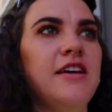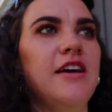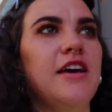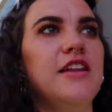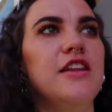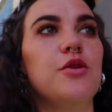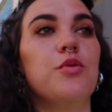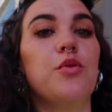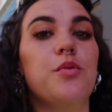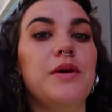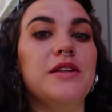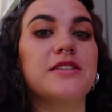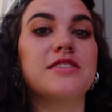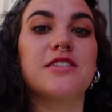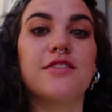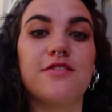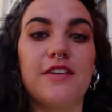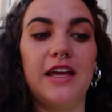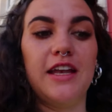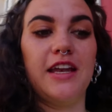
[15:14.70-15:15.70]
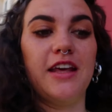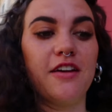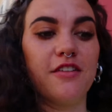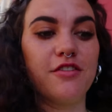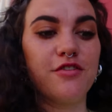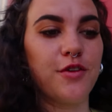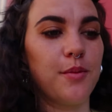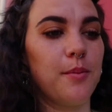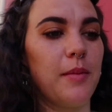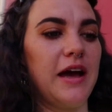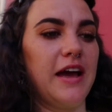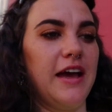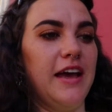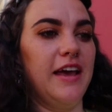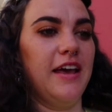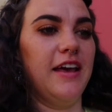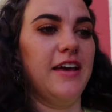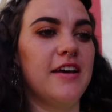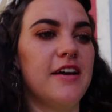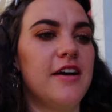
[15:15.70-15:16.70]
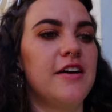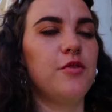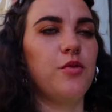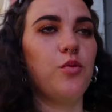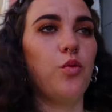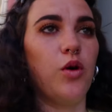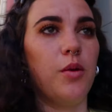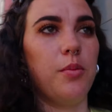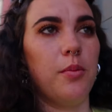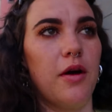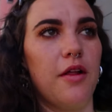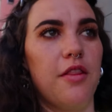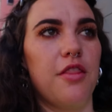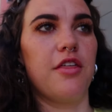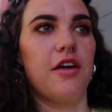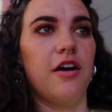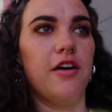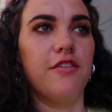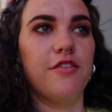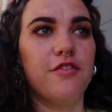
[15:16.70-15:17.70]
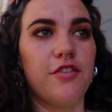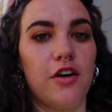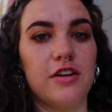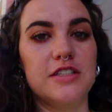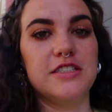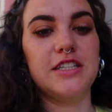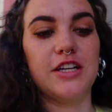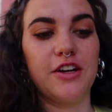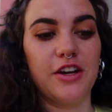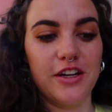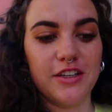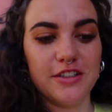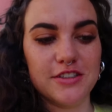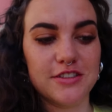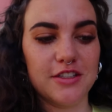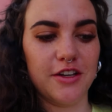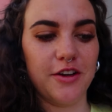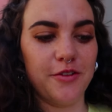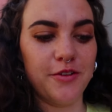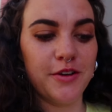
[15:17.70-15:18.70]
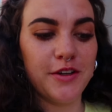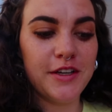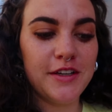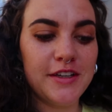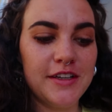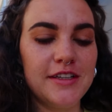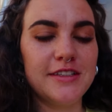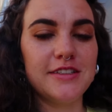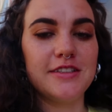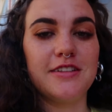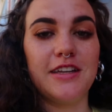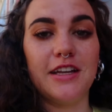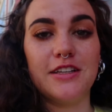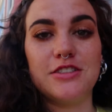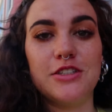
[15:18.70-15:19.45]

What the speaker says: And then we'll be in Slovenia for my 1 month of volunteering, so stay